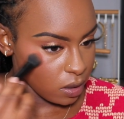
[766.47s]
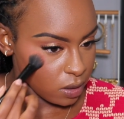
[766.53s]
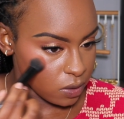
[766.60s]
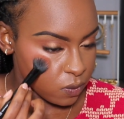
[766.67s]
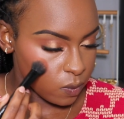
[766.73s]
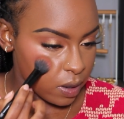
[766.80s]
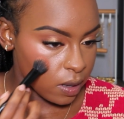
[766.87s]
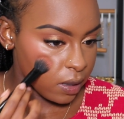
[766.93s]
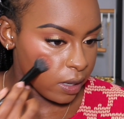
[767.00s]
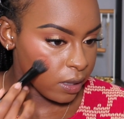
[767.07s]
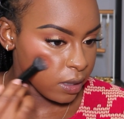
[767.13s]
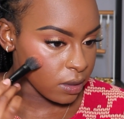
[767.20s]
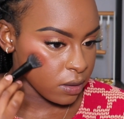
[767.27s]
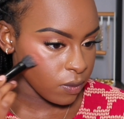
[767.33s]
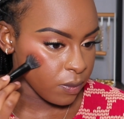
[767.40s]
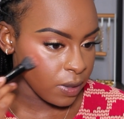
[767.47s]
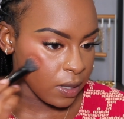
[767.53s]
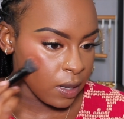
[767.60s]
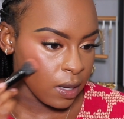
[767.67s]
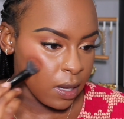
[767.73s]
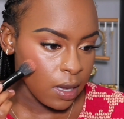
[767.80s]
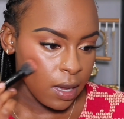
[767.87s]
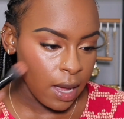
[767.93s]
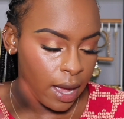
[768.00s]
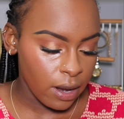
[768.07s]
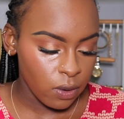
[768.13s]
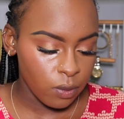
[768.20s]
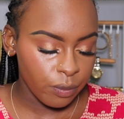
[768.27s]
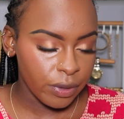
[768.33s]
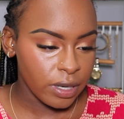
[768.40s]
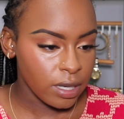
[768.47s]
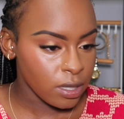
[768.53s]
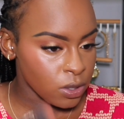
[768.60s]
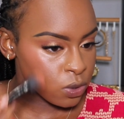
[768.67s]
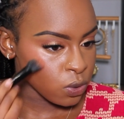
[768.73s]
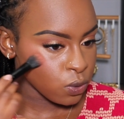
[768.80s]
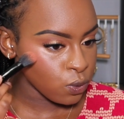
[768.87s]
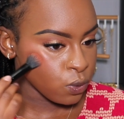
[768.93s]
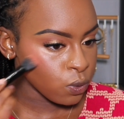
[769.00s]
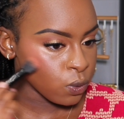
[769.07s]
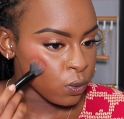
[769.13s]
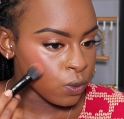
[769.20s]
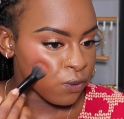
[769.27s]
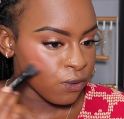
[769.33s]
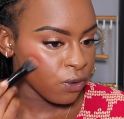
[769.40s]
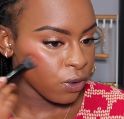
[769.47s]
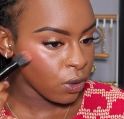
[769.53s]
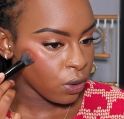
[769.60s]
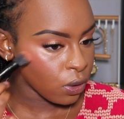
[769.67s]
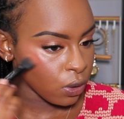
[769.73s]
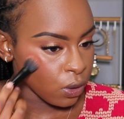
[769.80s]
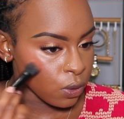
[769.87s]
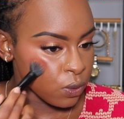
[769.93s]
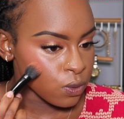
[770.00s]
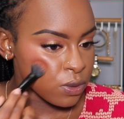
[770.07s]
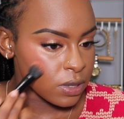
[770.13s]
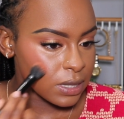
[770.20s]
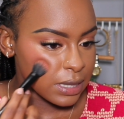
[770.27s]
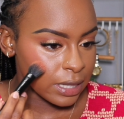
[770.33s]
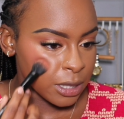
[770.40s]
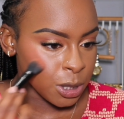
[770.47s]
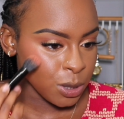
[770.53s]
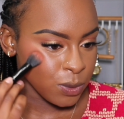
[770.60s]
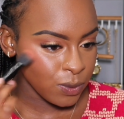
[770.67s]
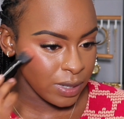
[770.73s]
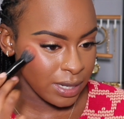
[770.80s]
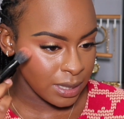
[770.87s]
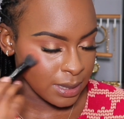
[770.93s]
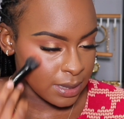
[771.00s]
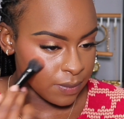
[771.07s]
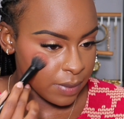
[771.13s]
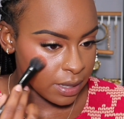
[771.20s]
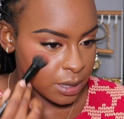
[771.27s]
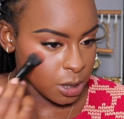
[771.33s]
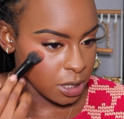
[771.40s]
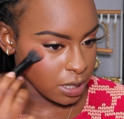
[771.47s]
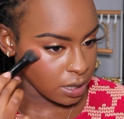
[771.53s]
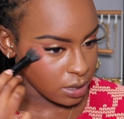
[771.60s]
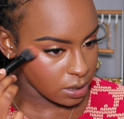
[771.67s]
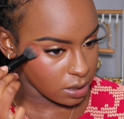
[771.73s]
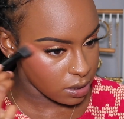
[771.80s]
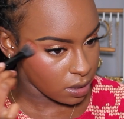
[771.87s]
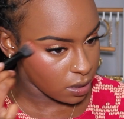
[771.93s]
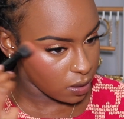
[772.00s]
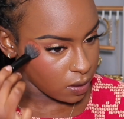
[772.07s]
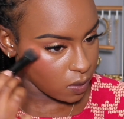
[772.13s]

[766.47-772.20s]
is where I like it to be. I don't bring it too close, like too into my cheeks.